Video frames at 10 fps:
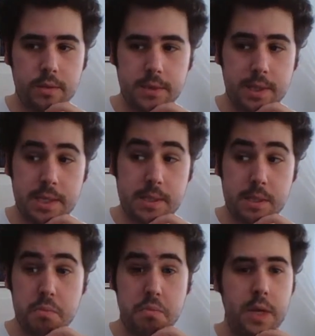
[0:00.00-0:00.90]
I mean,
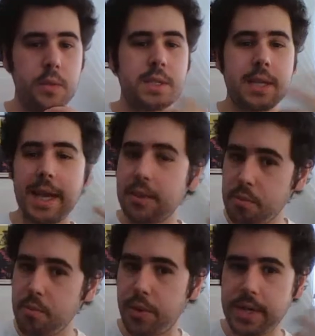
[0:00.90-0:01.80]
that's I was kind of
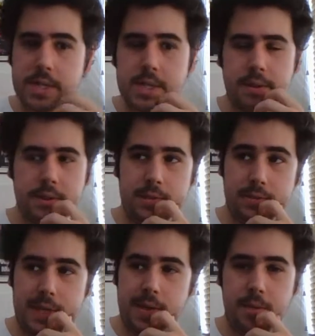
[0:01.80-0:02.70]
impressed
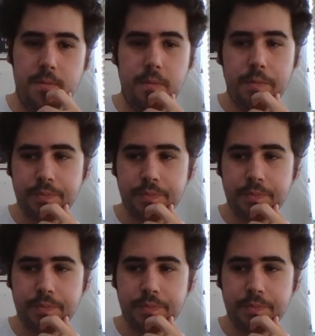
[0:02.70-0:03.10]
and wow.